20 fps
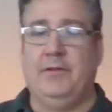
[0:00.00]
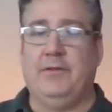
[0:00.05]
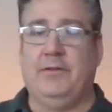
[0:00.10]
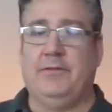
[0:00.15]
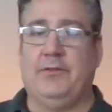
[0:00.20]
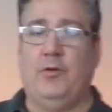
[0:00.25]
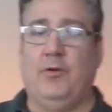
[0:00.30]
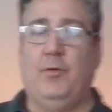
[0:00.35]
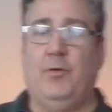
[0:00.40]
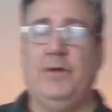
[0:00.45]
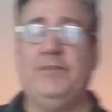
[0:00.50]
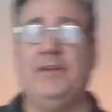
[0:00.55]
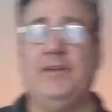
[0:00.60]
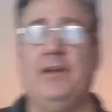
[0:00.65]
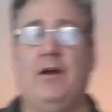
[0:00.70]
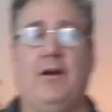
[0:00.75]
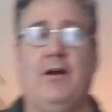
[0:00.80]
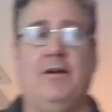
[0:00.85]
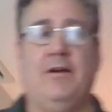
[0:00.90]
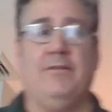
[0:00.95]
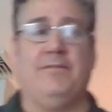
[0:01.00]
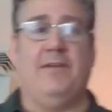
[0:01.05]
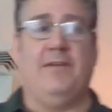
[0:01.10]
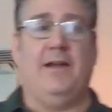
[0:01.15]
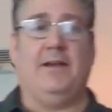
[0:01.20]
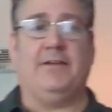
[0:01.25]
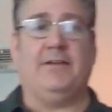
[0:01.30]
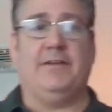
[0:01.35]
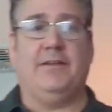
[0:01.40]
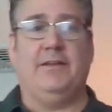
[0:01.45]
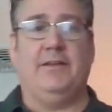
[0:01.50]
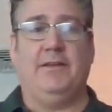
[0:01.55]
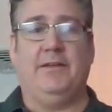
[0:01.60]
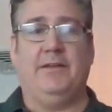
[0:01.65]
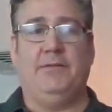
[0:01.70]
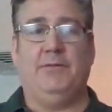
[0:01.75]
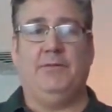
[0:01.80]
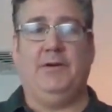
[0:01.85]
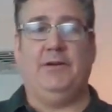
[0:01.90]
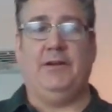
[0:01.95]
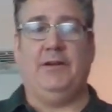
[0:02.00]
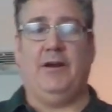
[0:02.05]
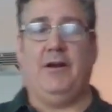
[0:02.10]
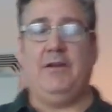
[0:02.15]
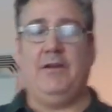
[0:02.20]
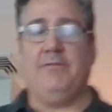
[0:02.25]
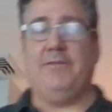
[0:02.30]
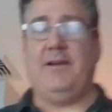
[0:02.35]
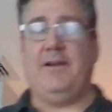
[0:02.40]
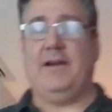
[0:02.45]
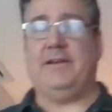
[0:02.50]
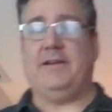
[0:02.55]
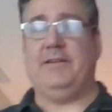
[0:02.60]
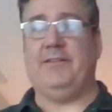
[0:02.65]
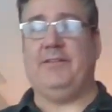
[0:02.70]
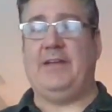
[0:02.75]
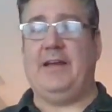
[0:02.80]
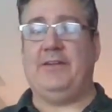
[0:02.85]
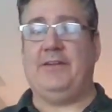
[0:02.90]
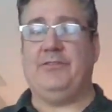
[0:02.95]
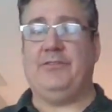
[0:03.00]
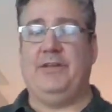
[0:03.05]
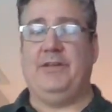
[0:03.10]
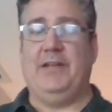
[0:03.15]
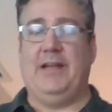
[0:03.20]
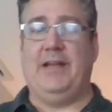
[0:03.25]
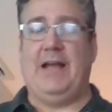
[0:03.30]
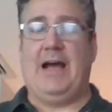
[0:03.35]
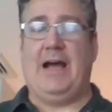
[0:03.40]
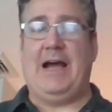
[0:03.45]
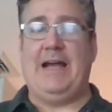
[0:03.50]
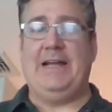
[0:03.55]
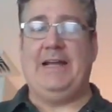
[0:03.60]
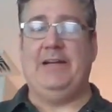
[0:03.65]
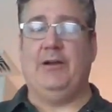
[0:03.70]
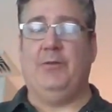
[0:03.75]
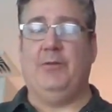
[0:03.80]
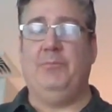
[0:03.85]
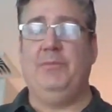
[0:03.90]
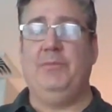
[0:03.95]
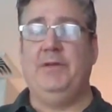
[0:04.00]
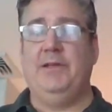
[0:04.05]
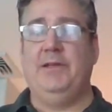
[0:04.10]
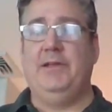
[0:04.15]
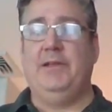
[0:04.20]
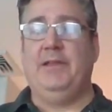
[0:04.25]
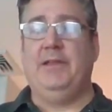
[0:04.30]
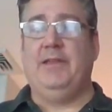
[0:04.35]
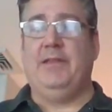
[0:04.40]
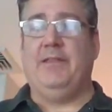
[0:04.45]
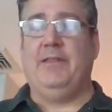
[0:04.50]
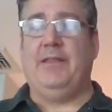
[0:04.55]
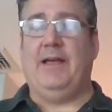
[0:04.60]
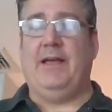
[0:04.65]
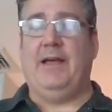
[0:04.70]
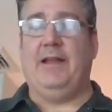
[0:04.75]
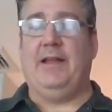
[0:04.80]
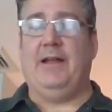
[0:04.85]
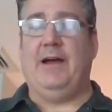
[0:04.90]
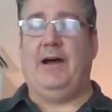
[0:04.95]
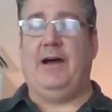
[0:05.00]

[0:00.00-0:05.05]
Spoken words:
So, what's an artifact? Well, an artifact is actually an item that,